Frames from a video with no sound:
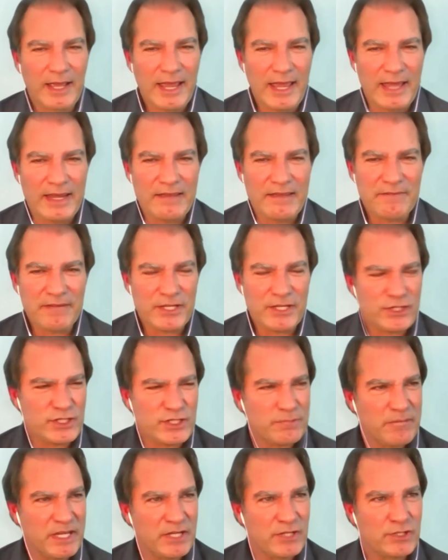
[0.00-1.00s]
And if I
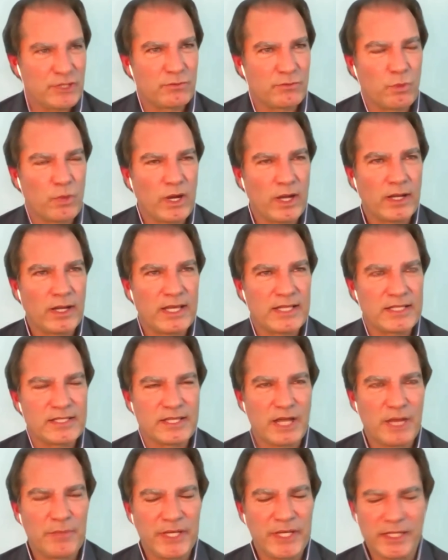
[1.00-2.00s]
just mention one last
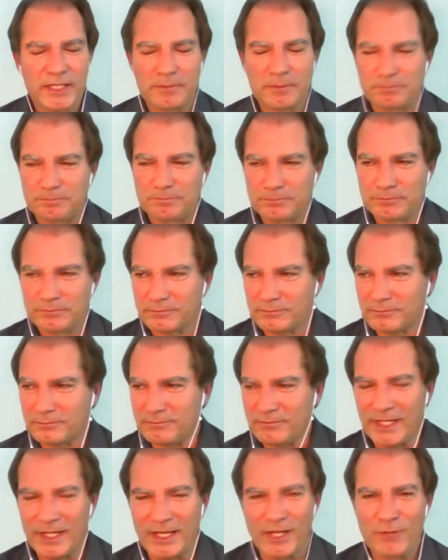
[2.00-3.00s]
topic,
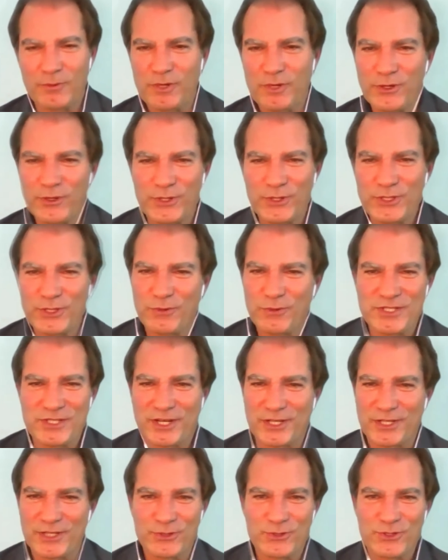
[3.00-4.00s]
and with you, it's always
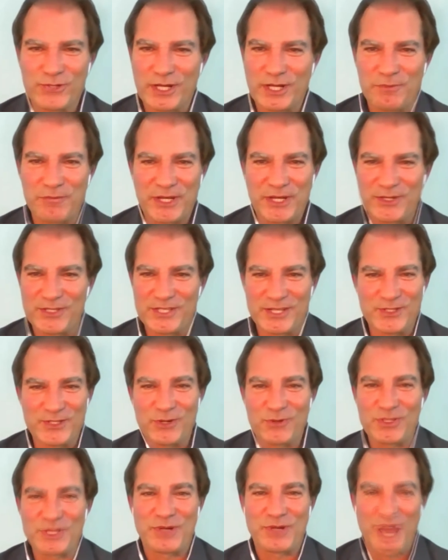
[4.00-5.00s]
hard to stop because there's
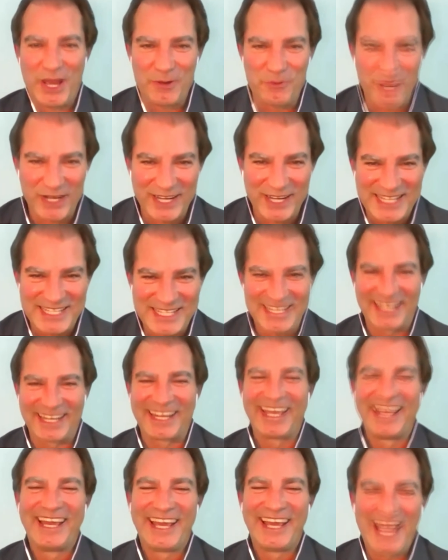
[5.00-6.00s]
always one last
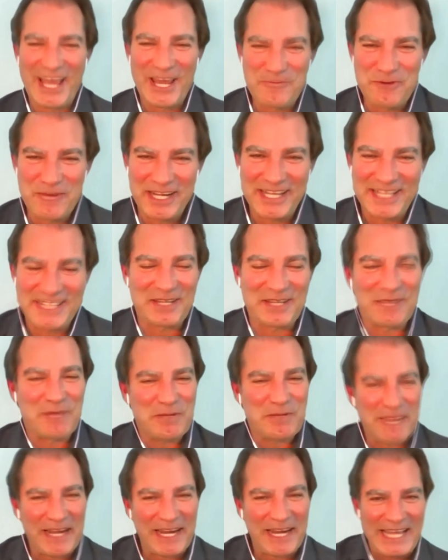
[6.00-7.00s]
thing. But
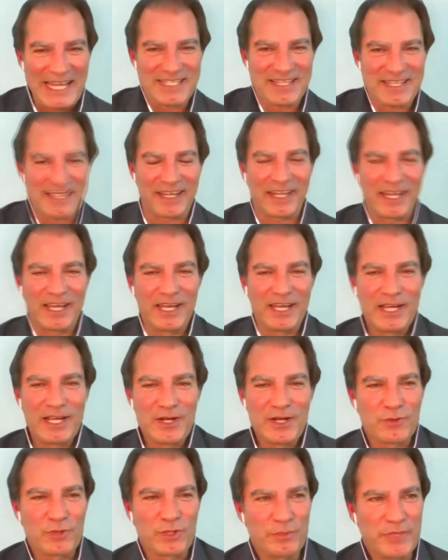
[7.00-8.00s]
my last thing
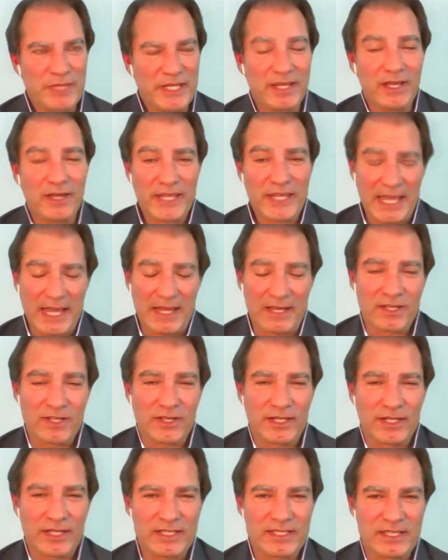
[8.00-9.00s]
will be, again,
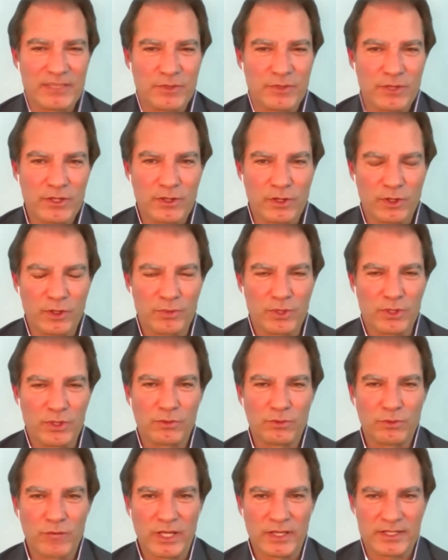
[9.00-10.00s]
connecting with the
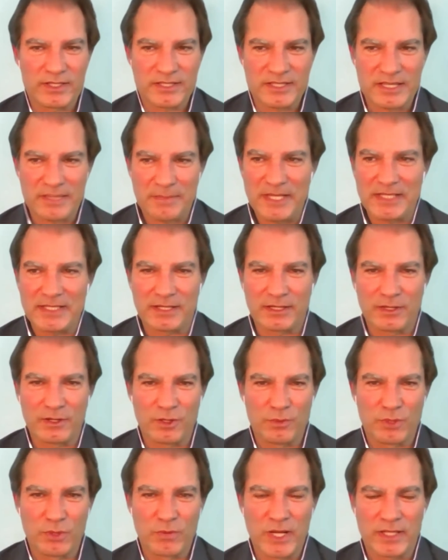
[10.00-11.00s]
Global Wellness Summit and
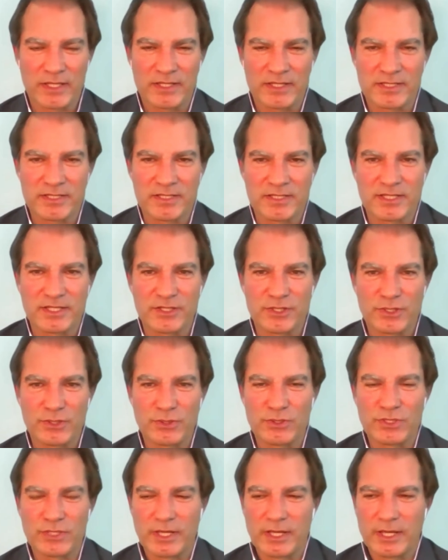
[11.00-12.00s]
Global Wellness
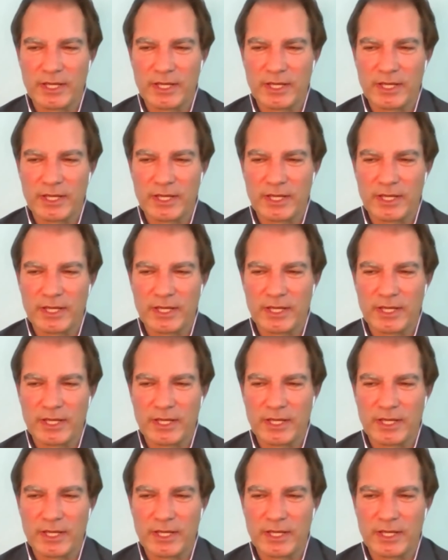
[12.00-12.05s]
Institute.